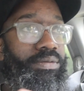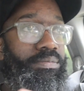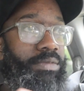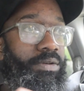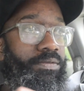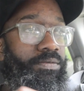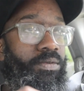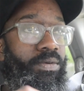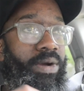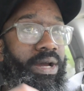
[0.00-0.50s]

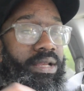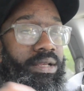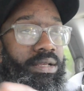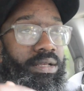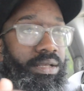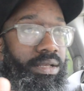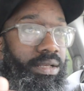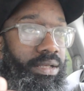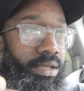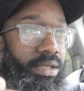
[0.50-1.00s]
before I
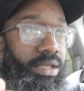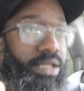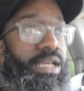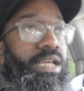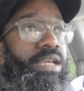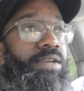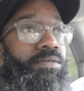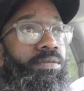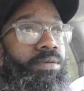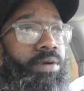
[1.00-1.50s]

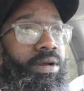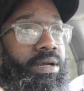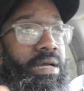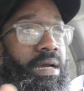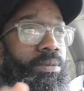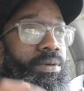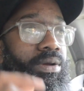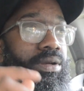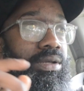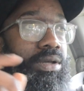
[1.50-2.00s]
leave work, I
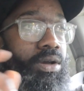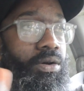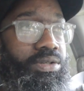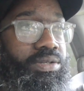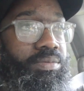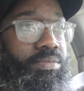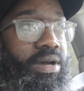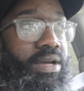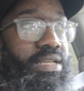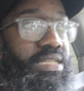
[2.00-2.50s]
would go
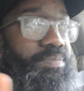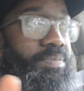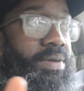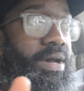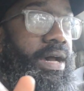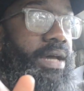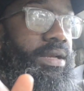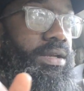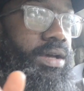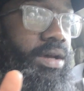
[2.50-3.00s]
to my
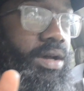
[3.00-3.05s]
spot